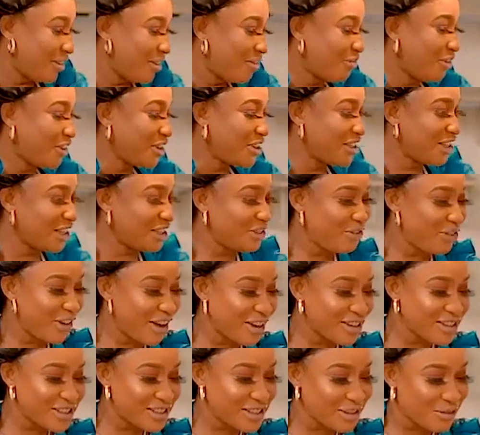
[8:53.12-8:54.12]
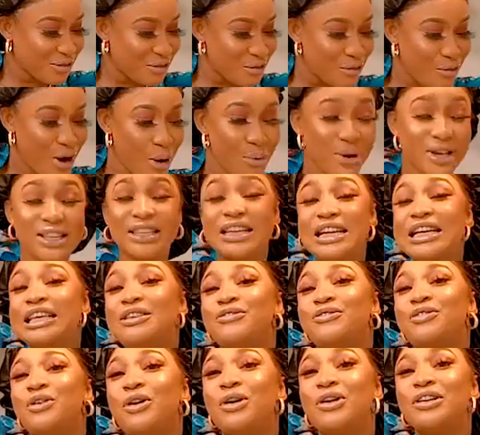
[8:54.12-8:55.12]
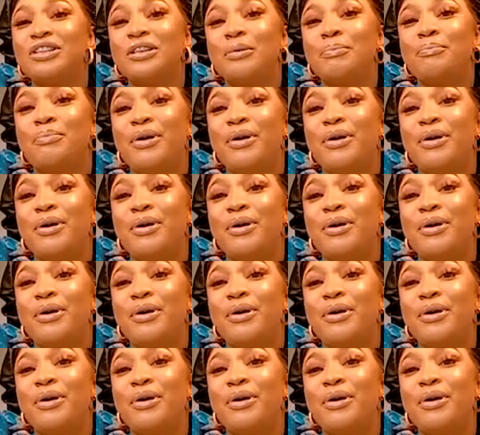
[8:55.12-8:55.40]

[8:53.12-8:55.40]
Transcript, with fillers: first things first, what we need for the